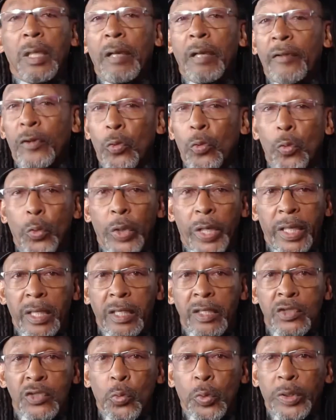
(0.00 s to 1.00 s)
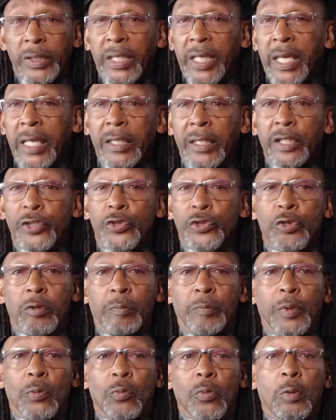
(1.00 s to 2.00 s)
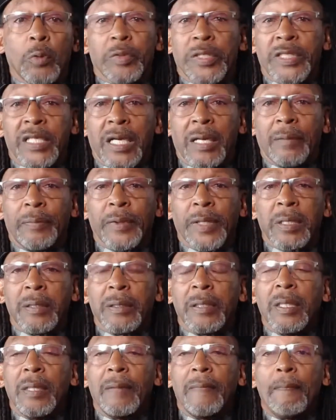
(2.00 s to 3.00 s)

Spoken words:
other ways one can interpret what was happening,